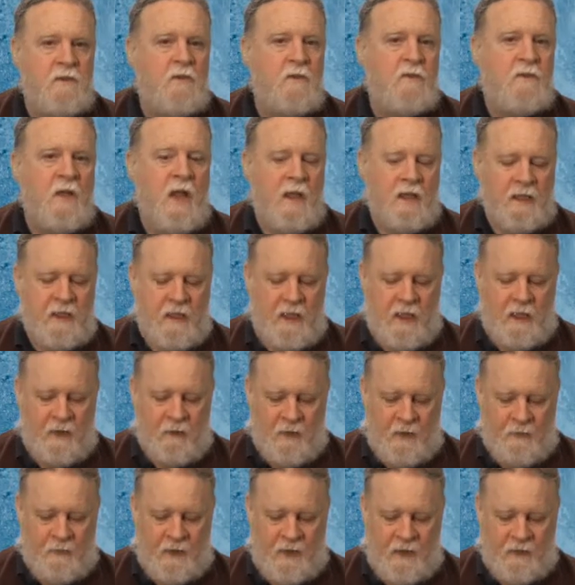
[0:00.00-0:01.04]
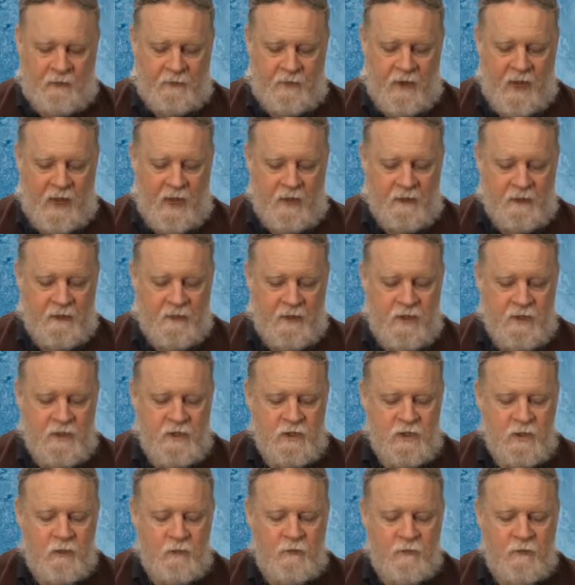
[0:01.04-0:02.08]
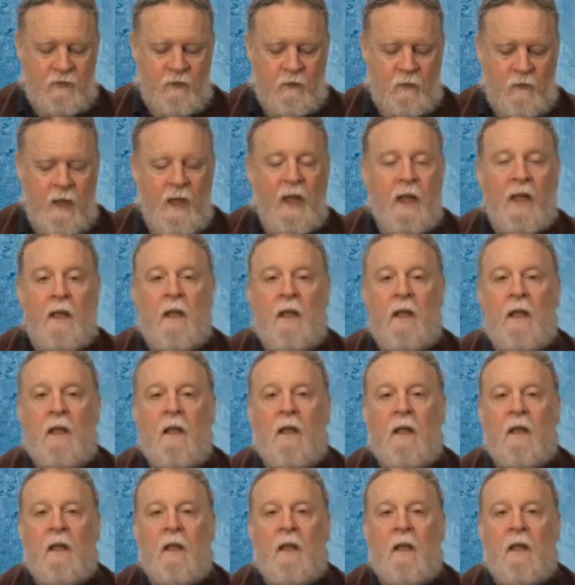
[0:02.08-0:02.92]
do not care about that. They shoot for the win.